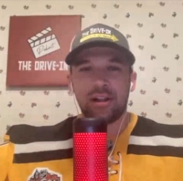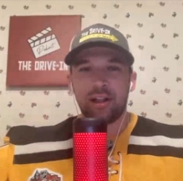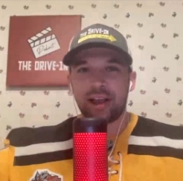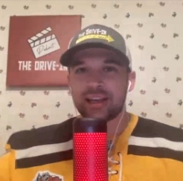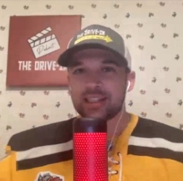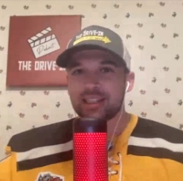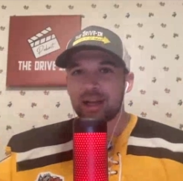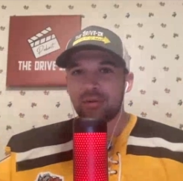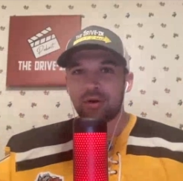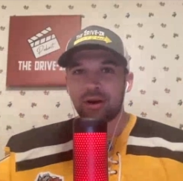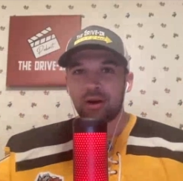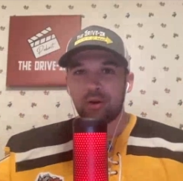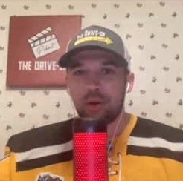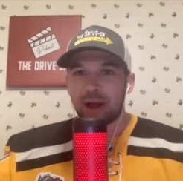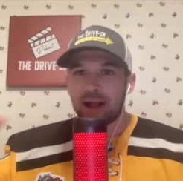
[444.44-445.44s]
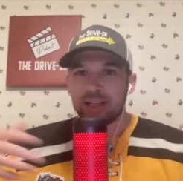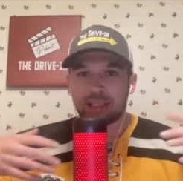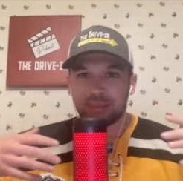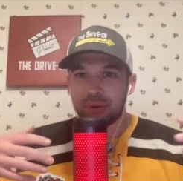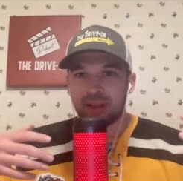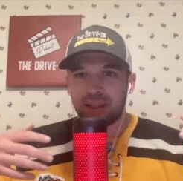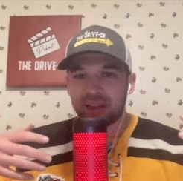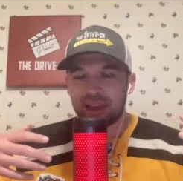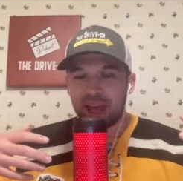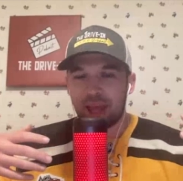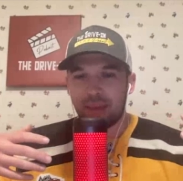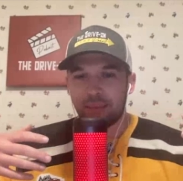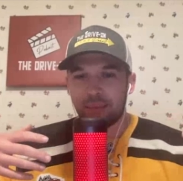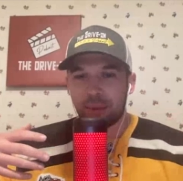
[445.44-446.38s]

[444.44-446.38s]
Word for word: Like as someone who hasn't played the game,